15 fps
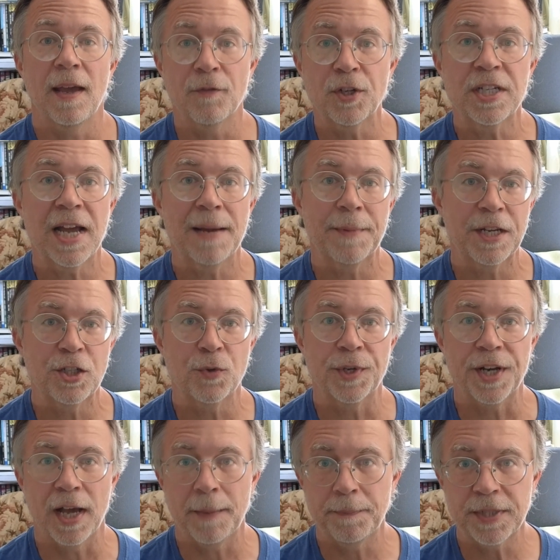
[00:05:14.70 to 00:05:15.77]
every time I do
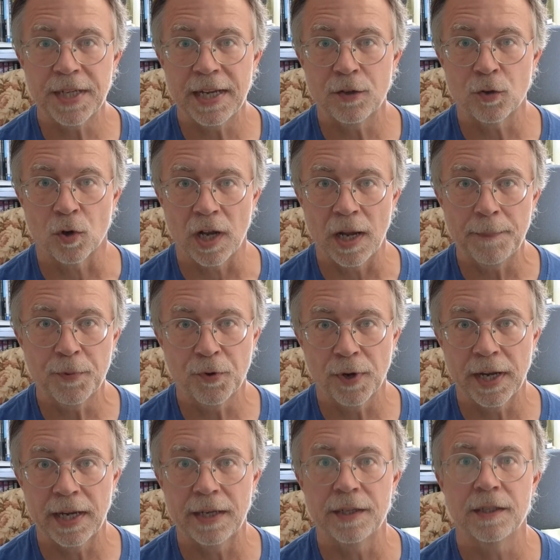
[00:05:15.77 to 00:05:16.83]
an update or
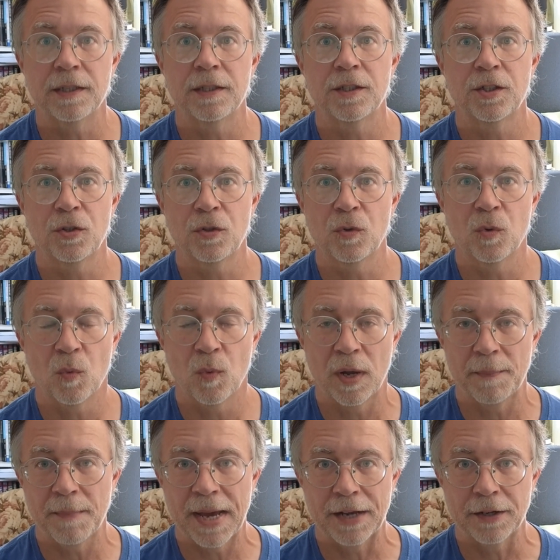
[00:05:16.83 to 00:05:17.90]
upgrade to
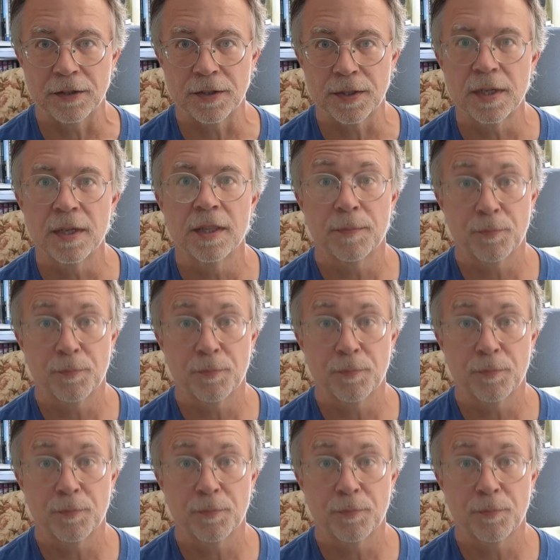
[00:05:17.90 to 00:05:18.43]
What Matters,